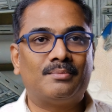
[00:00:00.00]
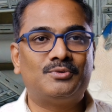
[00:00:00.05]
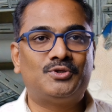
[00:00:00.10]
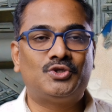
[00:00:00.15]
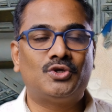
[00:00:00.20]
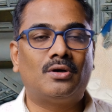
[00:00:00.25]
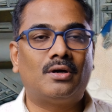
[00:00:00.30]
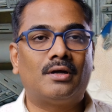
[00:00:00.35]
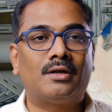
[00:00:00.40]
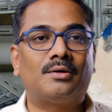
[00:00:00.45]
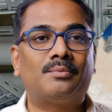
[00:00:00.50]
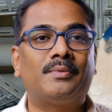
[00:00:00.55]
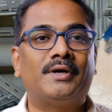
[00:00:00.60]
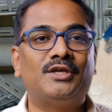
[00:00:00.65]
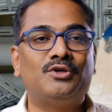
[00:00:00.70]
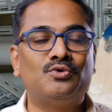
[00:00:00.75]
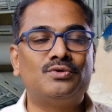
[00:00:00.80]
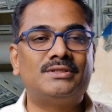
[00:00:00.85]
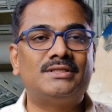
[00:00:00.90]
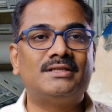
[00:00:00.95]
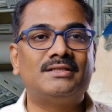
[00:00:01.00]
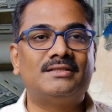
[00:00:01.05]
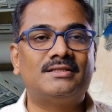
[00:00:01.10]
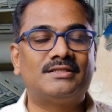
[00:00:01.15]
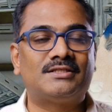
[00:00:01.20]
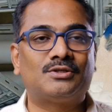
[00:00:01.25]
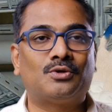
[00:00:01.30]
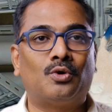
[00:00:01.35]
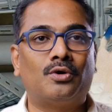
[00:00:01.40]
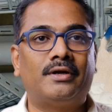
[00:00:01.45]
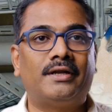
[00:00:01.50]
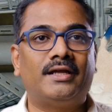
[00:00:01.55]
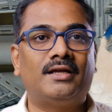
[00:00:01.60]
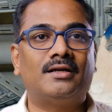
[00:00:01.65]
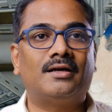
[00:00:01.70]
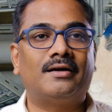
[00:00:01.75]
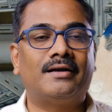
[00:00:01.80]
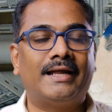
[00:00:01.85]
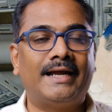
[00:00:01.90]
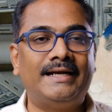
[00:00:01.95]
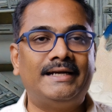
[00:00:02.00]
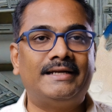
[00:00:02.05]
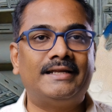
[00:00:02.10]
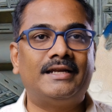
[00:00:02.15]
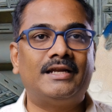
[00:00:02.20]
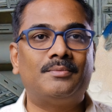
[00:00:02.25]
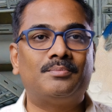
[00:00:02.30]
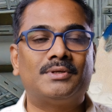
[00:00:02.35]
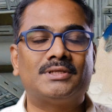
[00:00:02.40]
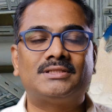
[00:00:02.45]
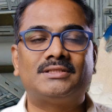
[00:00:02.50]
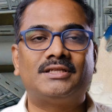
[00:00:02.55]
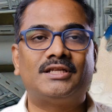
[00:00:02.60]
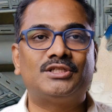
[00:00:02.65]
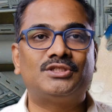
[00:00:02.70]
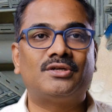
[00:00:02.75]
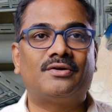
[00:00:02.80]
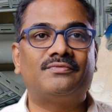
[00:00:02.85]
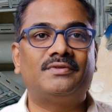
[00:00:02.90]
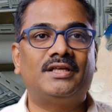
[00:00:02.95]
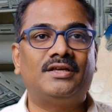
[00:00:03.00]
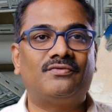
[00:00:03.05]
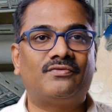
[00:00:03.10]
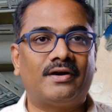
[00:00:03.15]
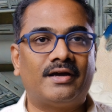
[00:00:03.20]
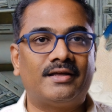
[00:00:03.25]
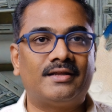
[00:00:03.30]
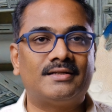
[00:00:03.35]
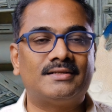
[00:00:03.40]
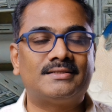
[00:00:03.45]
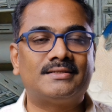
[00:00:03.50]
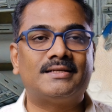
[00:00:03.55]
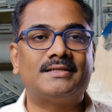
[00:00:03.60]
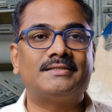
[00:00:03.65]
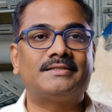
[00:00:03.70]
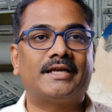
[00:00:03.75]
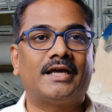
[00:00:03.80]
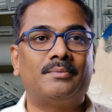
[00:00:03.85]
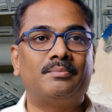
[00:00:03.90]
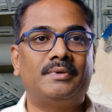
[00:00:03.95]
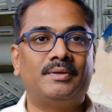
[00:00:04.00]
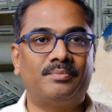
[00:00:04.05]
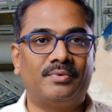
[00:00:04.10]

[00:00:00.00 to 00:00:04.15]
am sure by using this coating, 99% of the fire incidents can be